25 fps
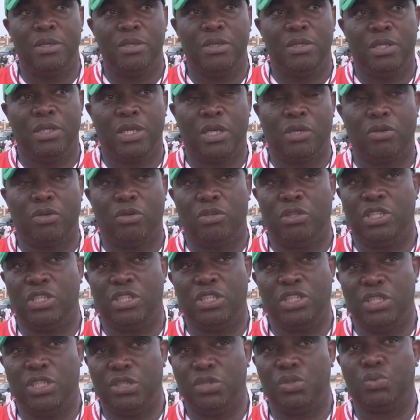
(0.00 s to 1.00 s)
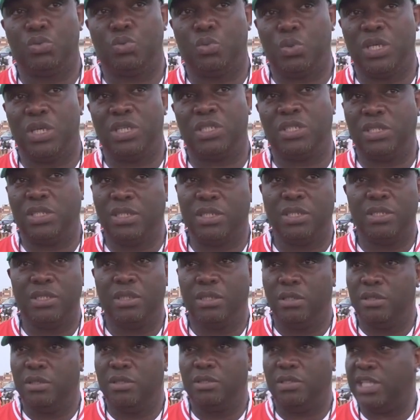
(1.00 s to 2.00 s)
The conditions was
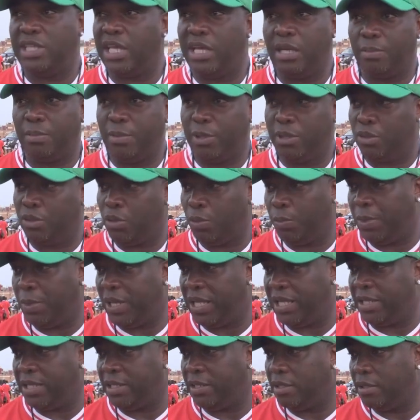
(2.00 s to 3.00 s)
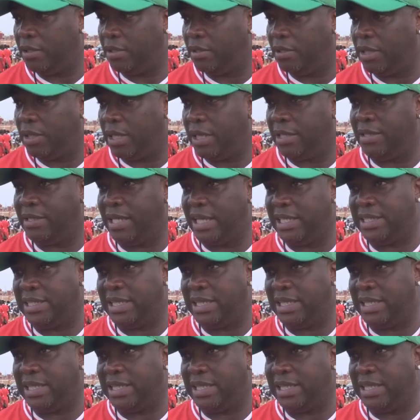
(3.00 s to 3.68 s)
terrible to play in at that